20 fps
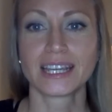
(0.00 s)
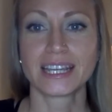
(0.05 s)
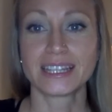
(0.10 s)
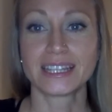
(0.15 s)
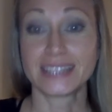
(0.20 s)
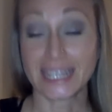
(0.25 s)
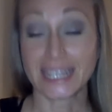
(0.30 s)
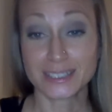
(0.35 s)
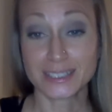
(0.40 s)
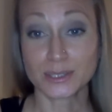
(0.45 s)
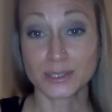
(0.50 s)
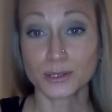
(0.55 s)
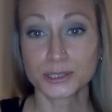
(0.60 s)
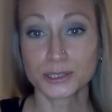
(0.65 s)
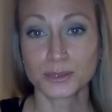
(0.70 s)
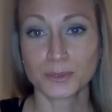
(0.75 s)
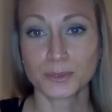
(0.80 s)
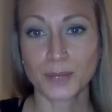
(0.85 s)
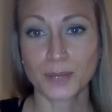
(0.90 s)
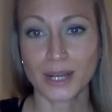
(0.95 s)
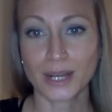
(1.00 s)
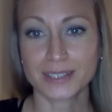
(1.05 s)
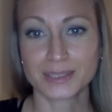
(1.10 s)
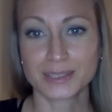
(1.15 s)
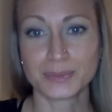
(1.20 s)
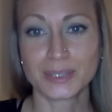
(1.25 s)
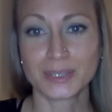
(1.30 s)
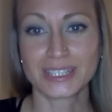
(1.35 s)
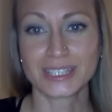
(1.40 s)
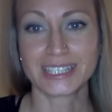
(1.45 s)
That's also a
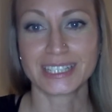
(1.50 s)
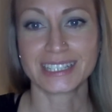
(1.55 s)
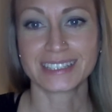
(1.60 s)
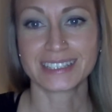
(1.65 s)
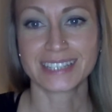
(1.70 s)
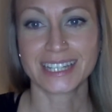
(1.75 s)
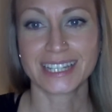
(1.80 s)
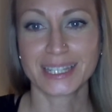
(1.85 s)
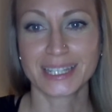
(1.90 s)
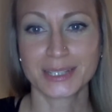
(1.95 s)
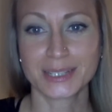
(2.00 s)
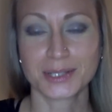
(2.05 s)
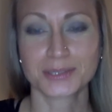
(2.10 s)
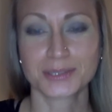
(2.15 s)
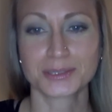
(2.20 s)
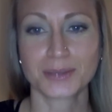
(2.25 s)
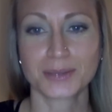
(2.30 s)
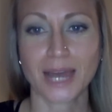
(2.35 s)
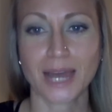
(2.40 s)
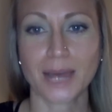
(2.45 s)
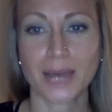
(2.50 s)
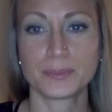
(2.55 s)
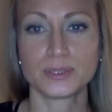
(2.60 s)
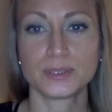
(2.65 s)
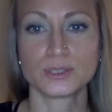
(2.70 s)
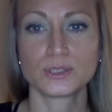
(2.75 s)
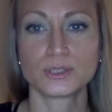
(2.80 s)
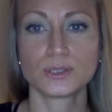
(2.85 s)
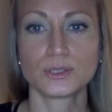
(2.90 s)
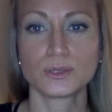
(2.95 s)
possibility. That can also
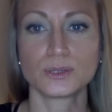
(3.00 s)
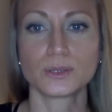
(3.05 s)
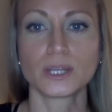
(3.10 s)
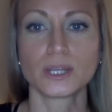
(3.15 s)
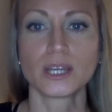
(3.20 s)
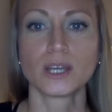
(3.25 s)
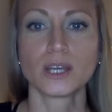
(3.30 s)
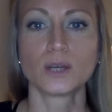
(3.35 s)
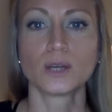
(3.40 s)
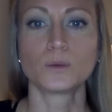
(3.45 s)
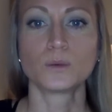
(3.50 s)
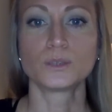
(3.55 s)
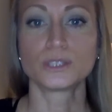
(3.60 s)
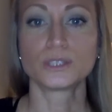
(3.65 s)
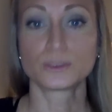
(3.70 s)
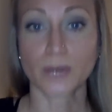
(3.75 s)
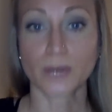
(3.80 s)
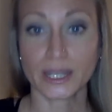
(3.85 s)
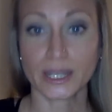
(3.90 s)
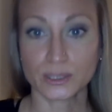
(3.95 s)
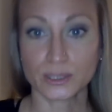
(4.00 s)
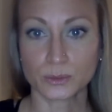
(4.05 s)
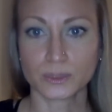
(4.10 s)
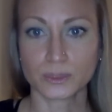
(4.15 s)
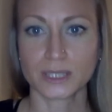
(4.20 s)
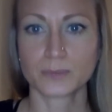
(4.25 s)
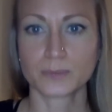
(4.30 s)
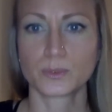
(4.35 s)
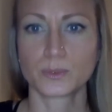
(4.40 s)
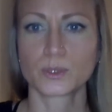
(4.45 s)
happen too, which is why it's
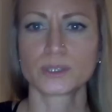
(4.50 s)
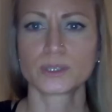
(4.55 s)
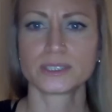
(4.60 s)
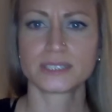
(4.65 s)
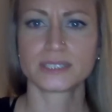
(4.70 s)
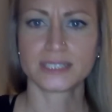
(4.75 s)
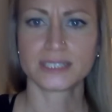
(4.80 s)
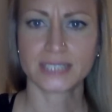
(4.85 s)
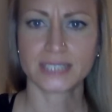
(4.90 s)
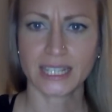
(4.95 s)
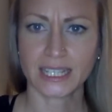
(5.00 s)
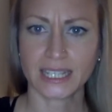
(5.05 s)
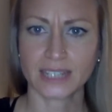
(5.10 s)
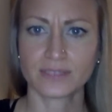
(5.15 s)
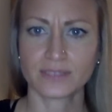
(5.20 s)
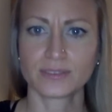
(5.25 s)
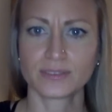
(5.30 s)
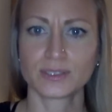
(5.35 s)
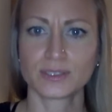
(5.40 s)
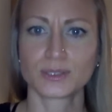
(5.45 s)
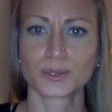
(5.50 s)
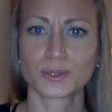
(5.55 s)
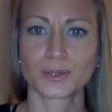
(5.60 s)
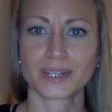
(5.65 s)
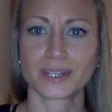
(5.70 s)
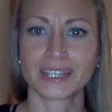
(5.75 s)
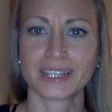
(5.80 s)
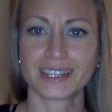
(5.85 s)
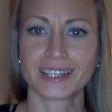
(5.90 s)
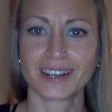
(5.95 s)
really important to take
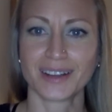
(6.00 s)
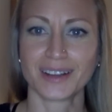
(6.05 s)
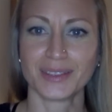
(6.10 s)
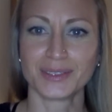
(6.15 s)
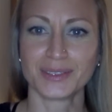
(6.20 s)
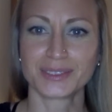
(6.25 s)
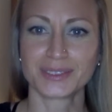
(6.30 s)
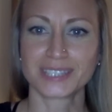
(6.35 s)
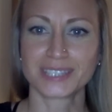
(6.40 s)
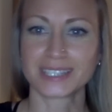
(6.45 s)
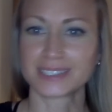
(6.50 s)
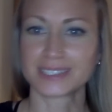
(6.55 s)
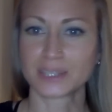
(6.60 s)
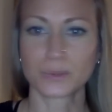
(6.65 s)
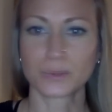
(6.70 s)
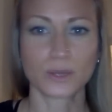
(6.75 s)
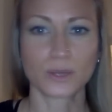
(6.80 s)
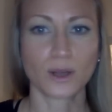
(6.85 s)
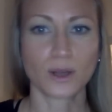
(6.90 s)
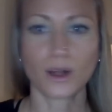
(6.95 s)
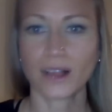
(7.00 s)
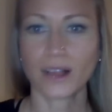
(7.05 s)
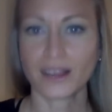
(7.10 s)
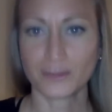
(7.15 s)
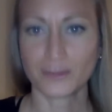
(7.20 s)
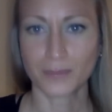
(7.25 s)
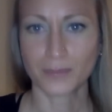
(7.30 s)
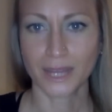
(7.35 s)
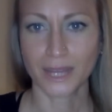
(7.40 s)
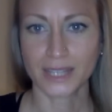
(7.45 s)
inventory on those things. Like we all
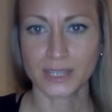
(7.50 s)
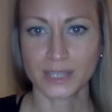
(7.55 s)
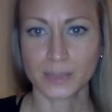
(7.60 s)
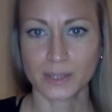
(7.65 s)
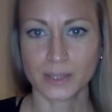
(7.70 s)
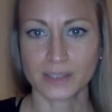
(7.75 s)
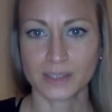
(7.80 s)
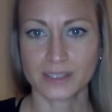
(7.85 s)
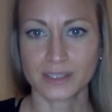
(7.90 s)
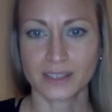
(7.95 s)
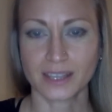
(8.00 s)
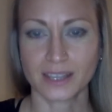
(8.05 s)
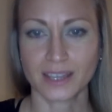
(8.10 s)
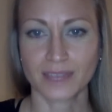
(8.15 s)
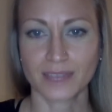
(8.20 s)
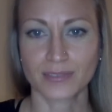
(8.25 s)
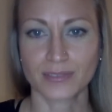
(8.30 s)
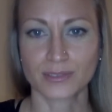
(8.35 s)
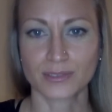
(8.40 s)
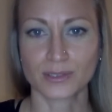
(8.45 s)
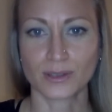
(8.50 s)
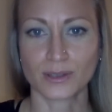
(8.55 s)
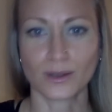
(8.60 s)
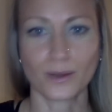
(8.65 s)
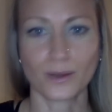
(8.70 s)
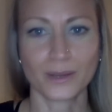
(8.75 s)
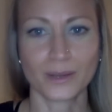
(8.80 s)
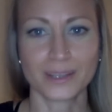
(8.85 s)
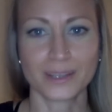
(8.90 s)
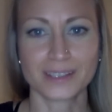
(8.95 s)
have blind spots in life. There's
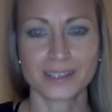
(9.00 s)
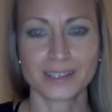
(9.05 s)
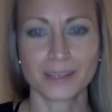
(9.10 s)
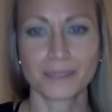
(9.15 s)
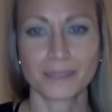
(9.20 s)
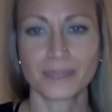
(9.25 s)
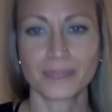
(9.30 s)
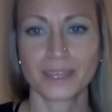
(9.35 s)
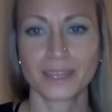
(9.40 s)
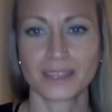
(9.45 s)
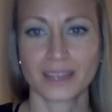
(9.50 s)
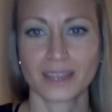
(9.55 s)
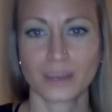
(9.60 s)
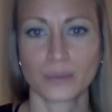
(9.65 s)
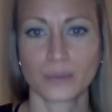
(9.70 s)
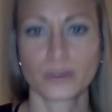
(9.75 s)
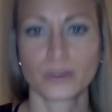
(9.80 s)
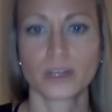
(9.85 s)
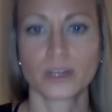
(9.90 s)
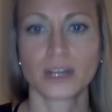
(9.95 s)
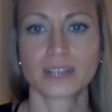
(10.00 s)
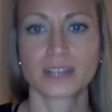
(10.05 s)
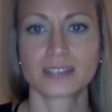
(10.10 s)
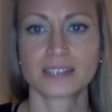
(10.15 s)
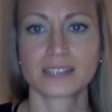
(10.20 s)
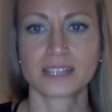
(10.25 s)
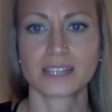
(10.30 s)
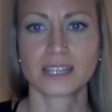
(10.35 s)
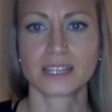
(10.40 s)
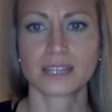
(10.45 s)
always something that we're not
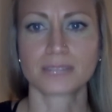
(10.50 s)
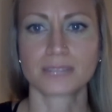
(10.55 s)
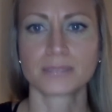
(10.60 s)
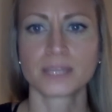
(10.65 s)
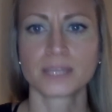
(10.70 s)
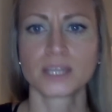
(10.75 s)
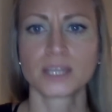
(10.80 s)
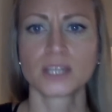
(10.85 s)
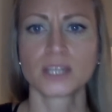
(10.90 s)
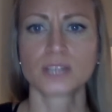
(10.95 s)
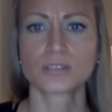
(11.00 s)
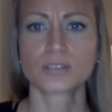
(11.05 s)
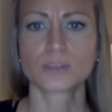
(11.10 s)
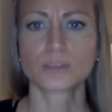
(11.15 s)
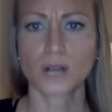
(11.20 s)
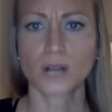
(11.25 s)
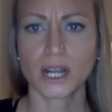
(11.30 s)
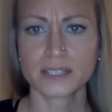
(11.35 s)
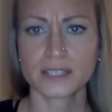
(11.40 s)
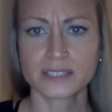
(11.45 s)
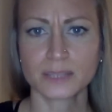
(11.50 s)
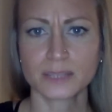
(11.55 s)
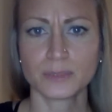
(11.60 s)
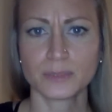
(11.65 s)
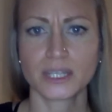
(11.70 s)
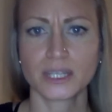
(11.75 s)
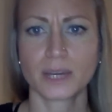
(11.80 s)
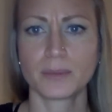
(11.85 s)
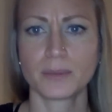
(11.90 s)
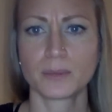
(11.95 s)
seeing. So constantly
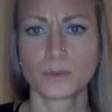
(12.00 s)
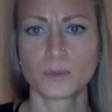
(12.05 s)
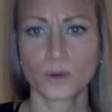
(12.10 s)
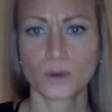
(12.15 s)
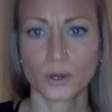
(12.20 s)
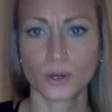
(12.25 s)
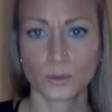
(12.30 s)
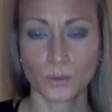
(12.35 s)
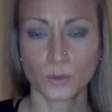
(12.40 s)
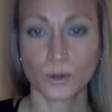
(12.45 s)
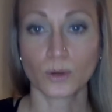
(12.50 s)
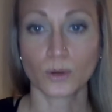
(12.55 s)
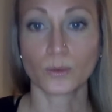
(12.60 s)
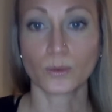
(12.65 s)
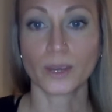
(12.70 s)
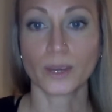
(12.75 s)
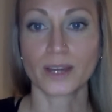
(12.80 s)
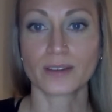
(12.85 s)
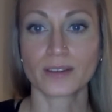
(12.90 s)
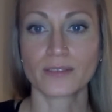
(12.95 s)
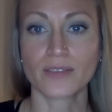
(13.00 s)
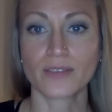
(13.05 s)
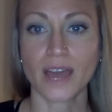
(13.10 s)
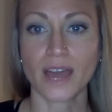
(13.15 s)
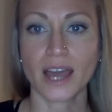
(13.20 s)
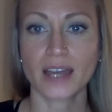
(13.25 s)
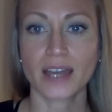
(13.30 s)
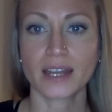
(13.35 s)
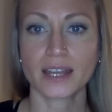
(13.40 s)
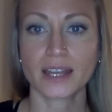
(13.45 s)
becoming more and more aware of
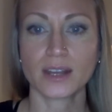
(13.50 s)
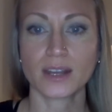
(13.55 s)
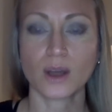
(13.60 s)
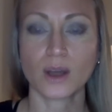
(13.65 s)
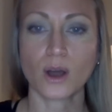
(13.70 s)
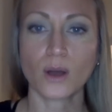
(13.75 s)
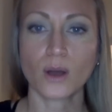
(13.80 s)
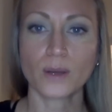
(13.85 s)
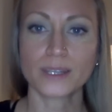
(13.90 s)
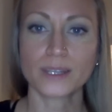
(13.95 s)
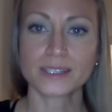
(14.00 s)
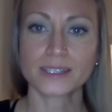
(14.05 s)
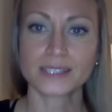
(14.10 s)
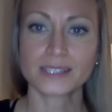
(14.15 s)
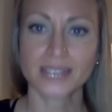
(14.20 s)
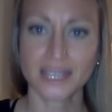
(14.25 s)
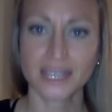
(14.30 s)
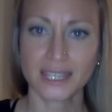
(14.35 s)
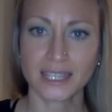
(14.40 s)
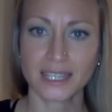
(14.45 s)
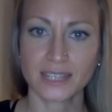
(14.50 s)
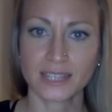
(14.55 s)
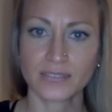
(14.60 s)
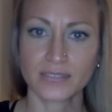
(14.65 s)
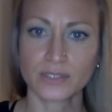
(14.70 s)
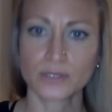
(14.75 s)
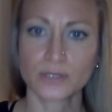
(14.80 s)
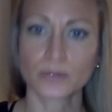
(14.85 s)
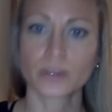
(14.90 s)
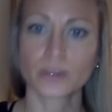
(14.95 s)
that and always taking
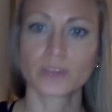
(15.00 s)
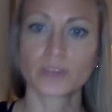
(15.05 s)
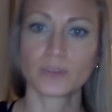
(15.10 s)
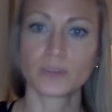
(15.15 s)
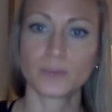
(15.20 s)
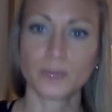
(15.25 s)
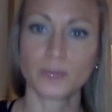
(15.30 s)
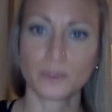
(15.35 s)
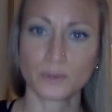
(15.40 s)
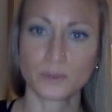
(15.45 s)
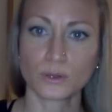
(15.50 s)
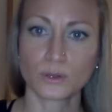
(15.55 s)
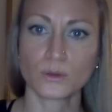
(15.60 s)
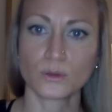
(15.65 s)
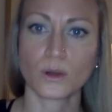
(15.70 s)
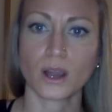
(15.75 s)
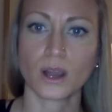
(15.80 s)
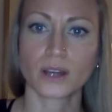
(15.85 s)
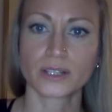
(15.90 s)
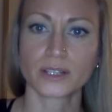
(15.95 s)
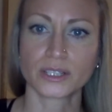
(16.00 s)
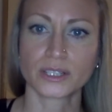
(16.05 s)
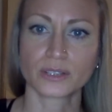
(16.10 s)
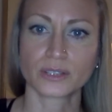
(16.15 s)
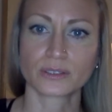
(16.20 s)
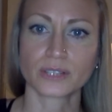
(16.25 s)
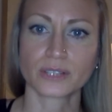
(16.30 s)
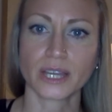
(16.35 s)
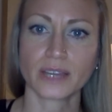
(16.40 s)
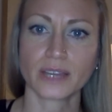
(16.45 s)
inventory of the people who are in
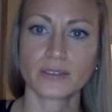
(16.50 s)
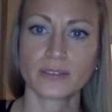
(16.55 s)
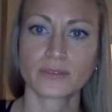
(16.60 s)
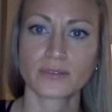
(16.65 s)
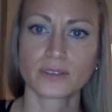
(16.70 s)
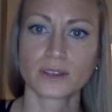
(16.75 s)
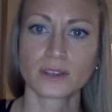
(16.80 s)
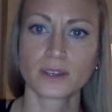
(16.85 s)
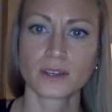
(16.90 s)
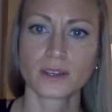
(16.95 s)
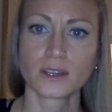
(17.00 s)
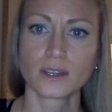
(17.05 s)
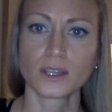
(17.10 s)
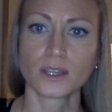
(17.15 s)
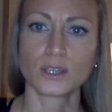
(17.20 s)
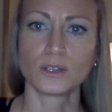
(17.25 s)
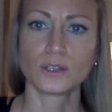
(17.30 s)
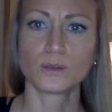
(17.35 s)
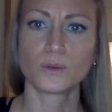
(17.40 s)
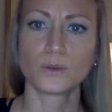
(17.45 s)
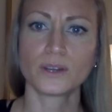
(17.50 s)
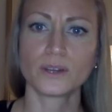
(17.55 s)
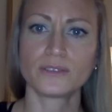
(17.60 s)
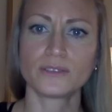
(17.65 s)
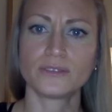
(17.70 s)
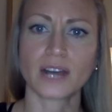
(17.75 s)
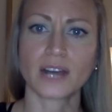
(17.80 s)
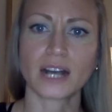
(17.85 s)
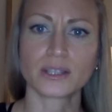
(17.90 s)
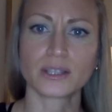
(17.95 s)
your life. You know, what
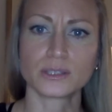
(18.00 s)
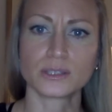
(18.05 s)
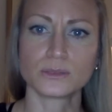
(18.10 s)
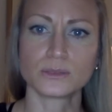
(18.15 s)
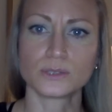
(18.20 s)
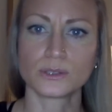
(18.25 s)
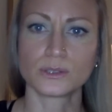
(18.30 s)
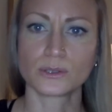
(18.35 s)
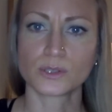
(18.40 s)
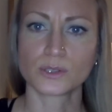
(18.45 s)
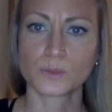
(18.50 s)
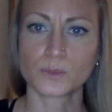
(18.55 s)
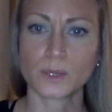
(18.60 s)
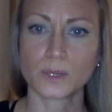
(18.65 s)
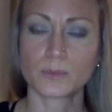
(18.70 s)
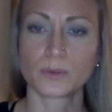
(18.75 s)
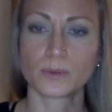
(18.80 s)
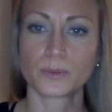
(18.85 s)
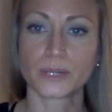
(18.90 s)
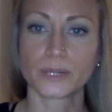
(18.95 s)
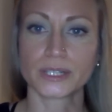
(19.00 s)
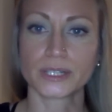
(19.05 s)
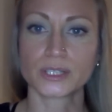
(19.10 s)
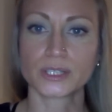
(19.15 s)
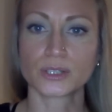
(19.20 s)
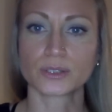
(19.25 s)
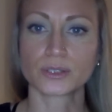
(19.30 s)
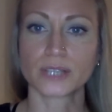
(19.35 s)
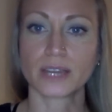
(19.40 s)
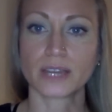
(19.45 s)
value do those people bring
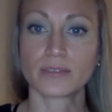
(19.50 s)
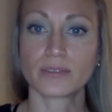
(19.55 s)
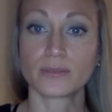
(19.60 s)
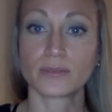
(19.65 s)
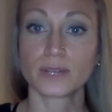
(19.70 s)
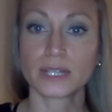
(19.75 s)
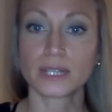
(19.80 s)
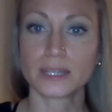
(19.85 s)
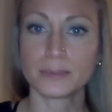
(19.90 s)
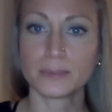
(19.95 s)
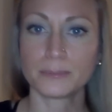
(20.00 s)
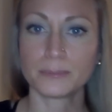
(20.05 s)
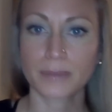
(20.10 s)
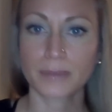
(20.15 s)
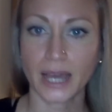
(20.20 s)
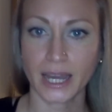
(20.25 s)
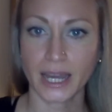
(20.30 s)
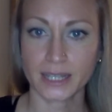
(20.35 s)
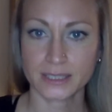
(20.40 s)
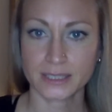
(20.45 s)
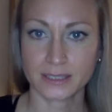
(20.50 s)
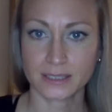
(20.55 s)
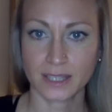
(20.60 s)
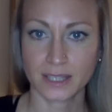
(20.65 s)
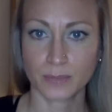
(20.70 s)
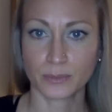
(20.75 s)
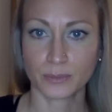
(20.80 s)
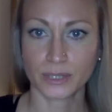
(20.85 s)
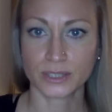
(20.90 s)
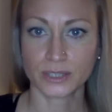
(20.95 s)
to your life? What impact do
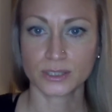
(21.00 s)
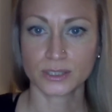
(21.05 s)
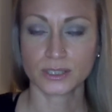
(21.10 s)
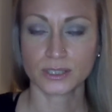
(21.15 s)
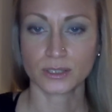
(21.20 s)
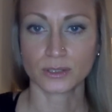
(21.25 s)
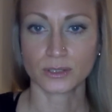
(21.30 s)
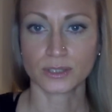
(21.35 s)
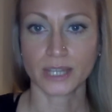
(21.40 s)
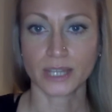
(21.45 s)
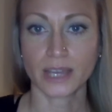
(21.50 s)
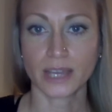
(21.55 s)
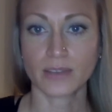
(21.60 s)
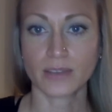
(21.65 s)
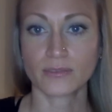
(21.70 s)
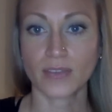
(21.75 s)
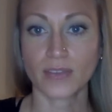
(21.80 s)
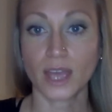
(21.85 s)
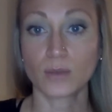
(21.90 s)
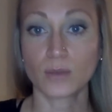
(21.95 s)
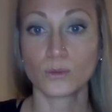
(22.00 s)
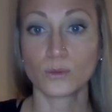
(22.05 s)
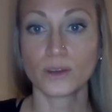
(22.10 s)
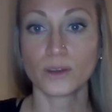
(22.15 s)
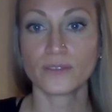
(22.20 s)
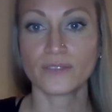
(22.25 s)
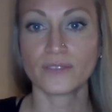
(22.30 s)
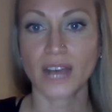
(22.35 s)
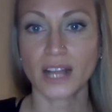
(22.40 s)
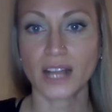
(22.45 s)
they bring to your life? And
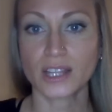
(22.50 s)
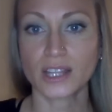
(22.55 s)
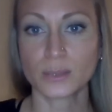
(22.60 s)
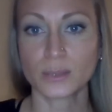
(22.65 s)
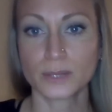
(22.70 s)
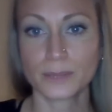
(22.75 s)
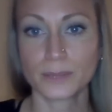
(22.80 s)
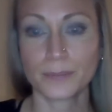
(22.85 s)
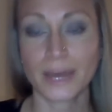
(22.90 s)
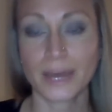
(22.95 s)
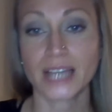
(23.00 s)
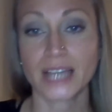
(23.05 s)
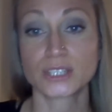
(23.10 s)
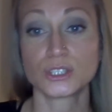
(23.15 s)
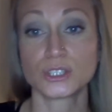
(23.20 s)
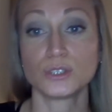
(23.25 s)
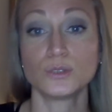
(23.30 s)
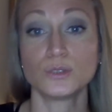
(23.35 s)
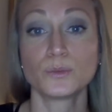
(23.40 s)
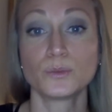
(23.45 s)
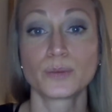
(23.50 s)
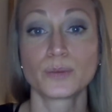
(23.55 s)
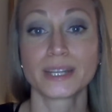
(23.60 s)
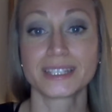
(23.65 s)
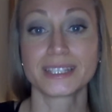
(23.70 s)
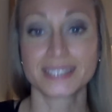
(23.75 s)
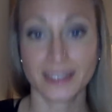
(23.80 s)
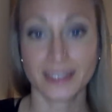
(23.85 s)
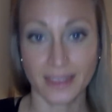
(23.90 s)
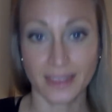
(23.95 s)
what value and impact do you
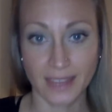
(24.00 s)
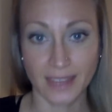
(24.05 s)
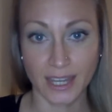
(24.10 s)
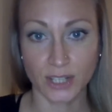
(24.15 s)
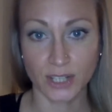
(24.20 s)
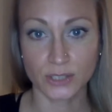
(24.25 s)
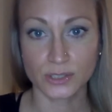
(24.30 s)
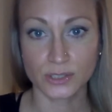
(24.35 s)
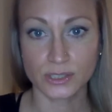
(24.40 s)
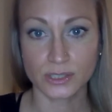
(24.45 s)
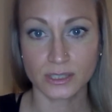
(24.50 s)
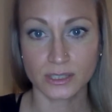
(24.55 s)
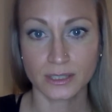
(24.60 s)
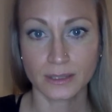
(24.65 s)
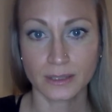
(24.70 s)
bring to theirs?